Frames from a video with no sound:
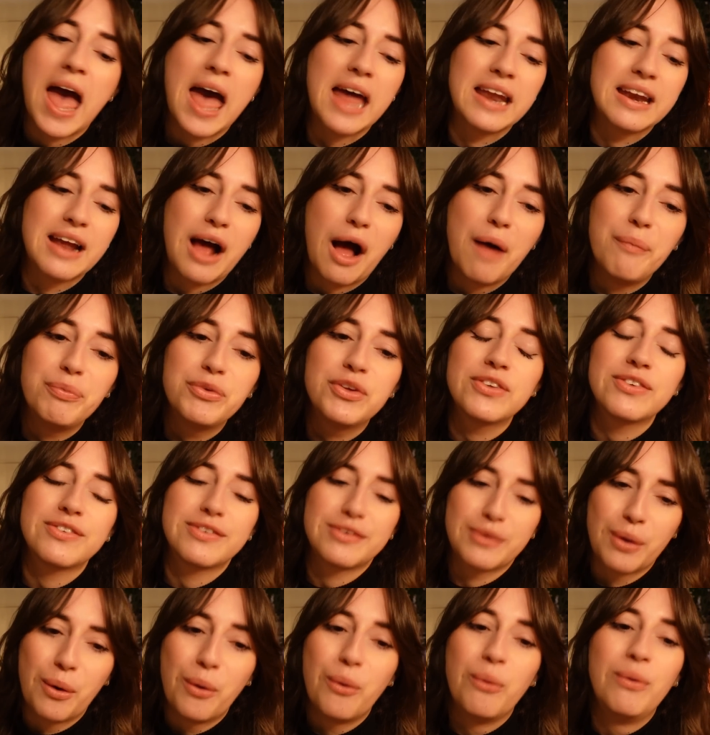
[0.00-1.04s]
and I'm just
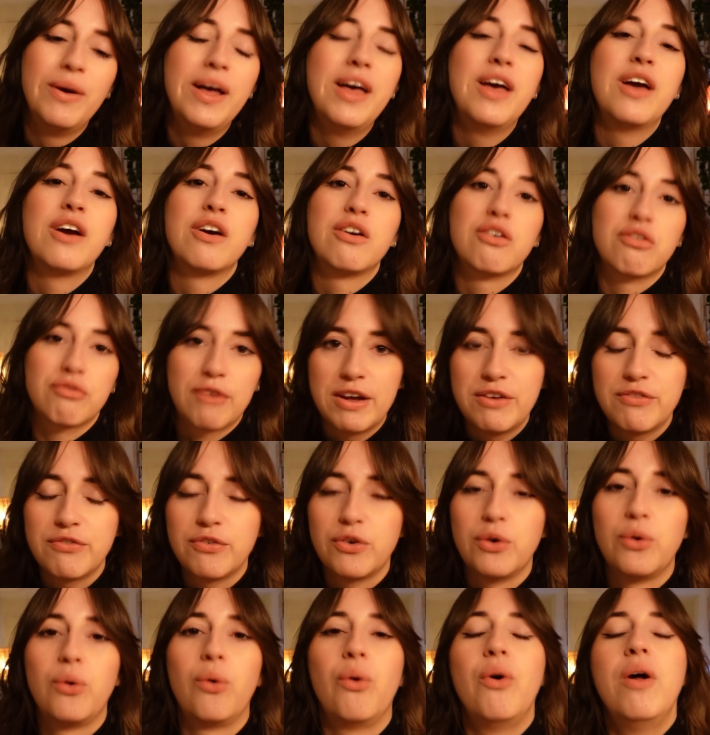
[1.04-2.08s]
so
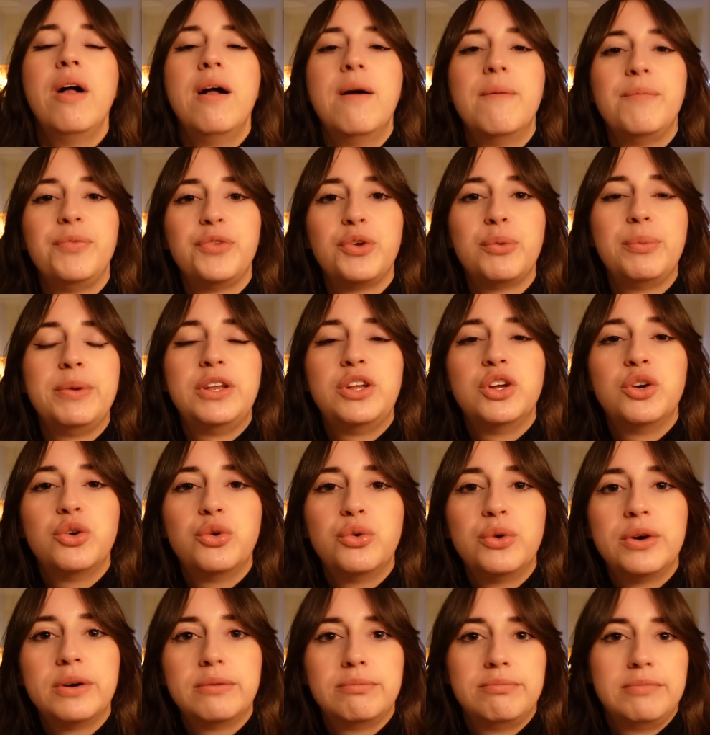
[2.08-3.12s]
grateful to be
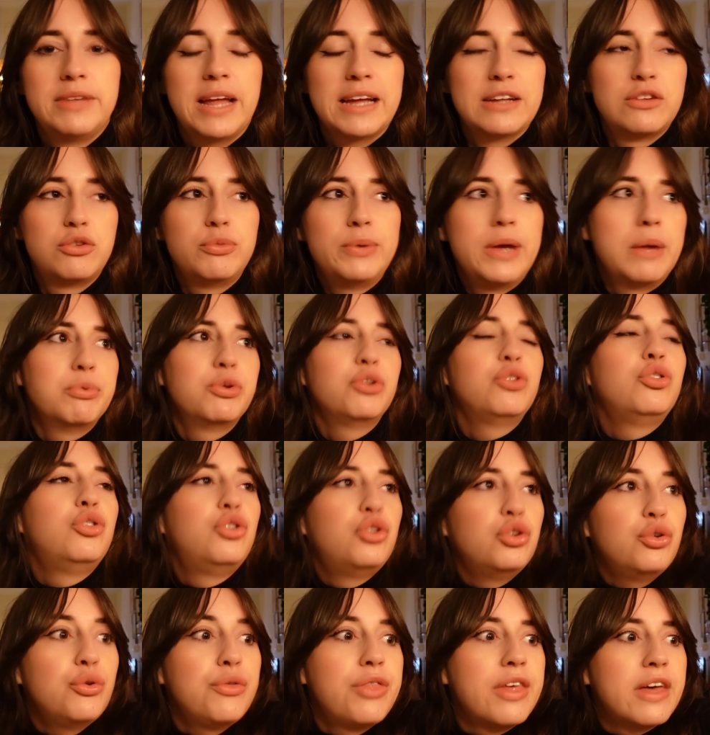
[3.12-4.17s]
do like to be able to
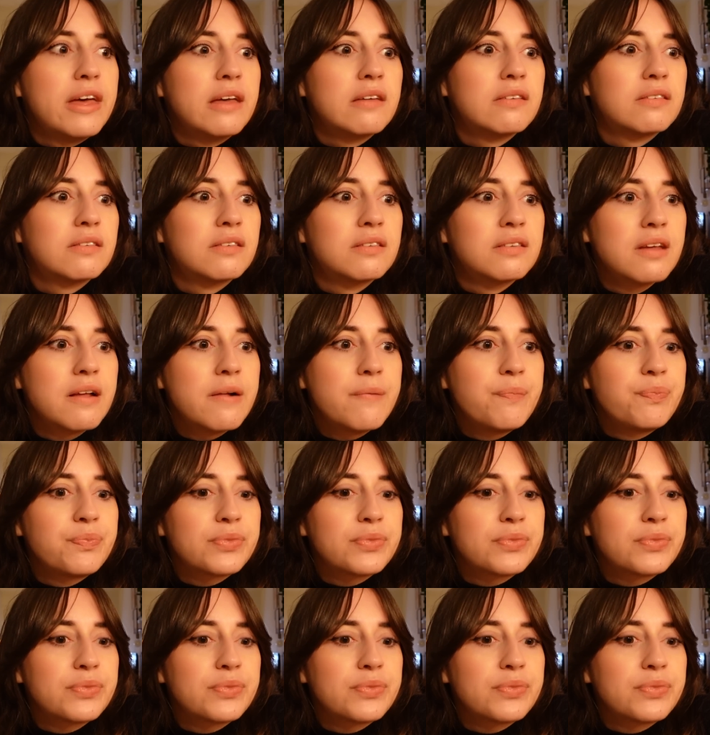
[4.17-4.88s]
do this